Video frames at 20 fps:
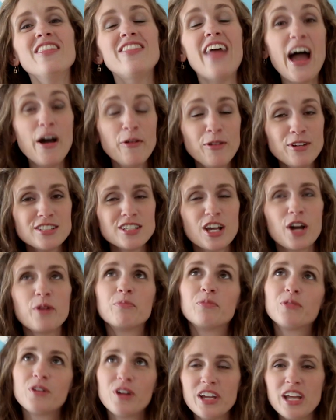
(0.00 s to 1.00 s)
that was a
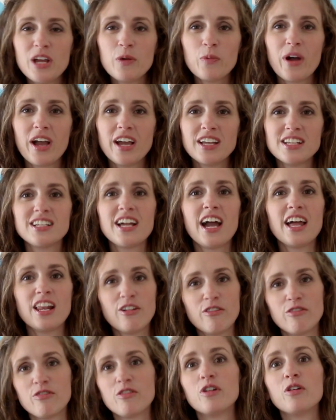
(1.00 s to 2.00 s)
brilliant way to kind
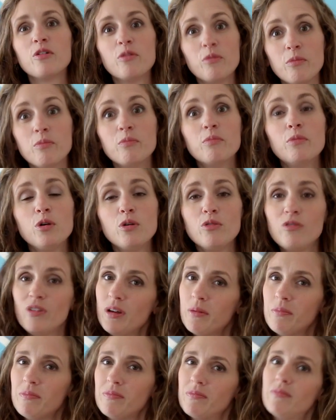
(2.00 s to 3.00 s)
of move
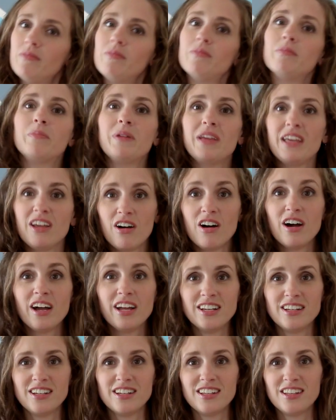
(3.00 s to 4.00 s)
him
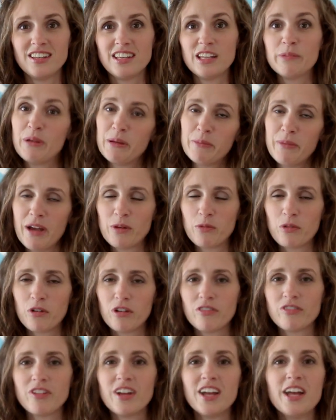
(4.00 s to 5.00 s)
beyond the big bad
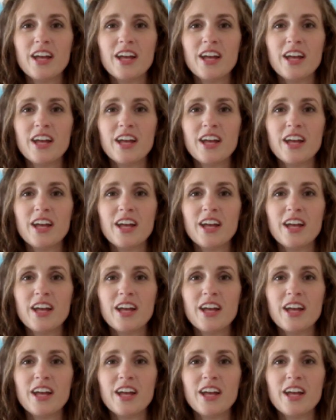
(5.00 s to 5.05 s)
wolf.